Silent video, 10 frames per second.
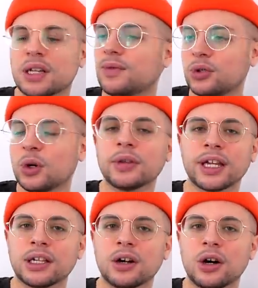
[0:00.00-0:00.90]
If you don't
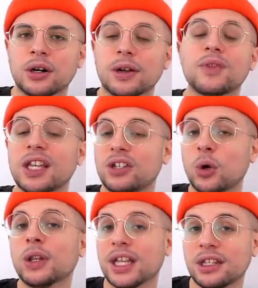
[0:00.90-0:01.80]
like that art, if they
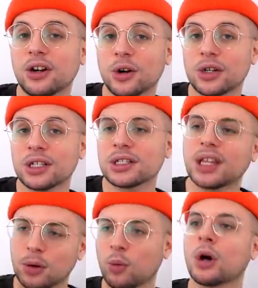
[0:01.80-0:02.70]
don't like that artist,
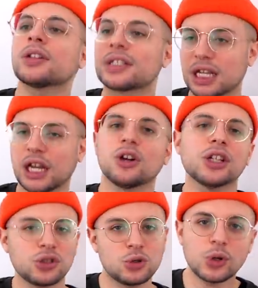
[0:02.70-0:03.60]
they want to hear
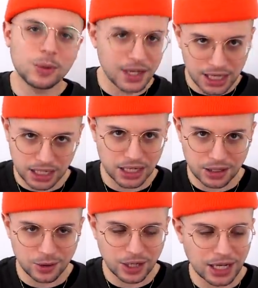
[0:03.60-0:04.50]
that you don't like it,
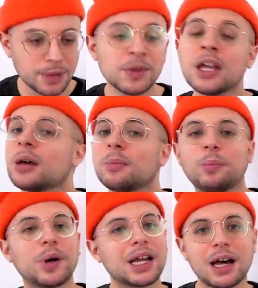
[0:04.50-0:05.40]
okay?
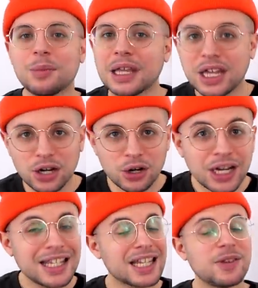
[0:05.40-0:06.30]
But I'm here
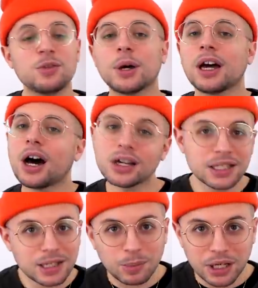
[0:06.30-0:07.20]
to give you my
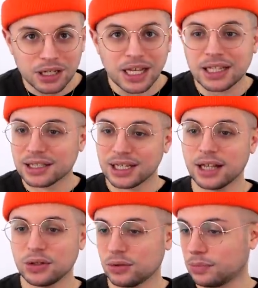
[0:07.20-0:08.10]
honest opinion and tell
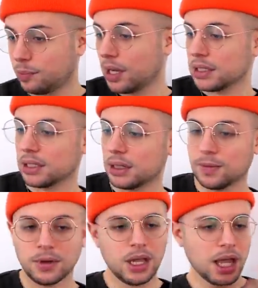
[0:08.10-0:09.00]
you the
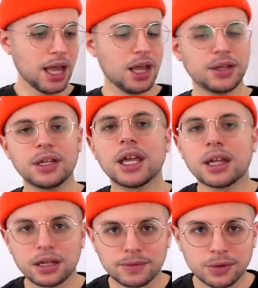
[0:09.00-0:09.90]
positive and the
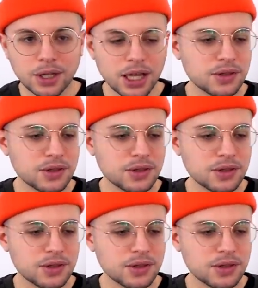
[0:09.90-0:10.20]
negative, okay?